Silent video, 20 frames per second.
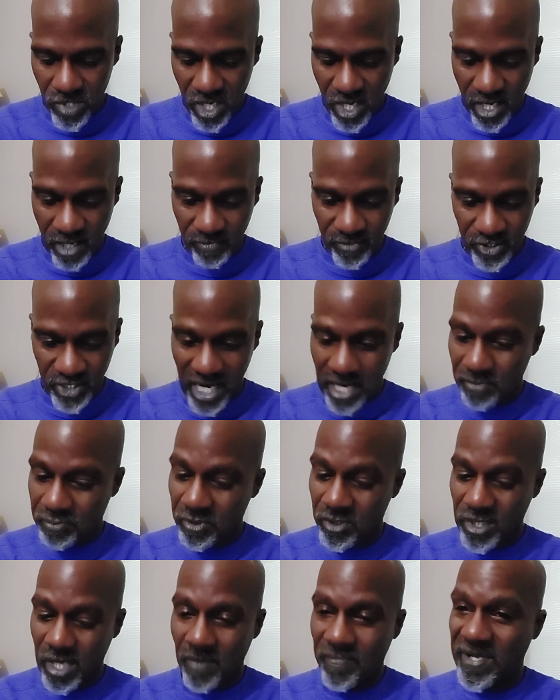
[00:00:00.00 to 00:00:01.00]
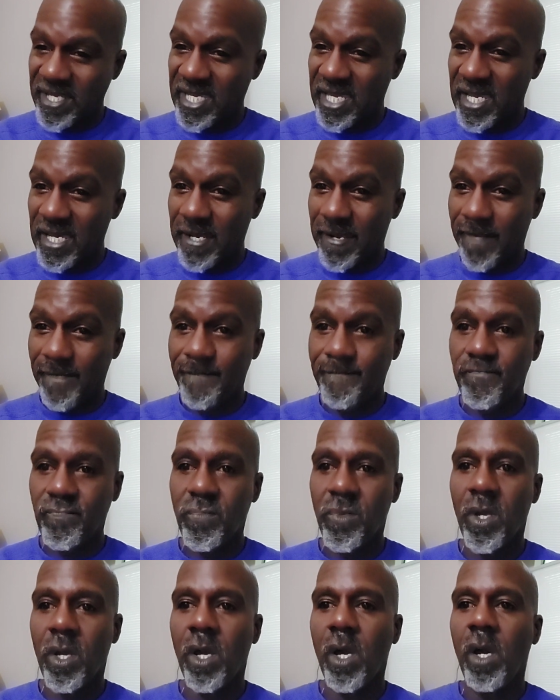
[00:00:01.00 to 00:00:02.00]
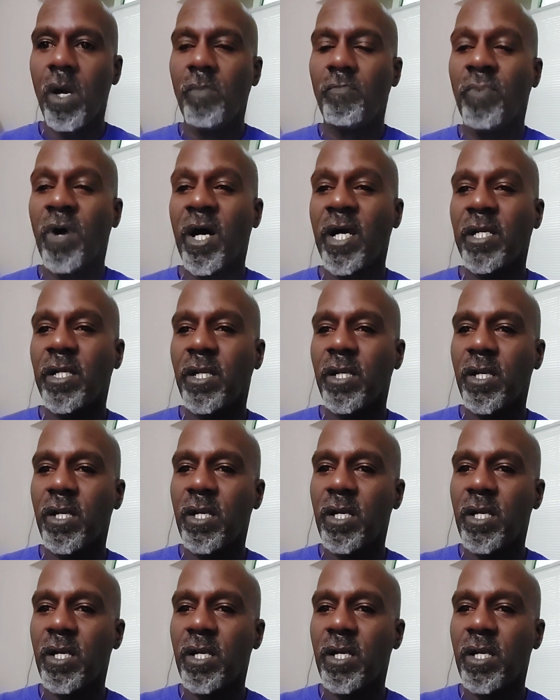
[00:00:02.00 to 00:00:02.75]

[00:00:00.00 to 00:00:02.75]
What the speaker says: I'm gonna try to pull it up again, but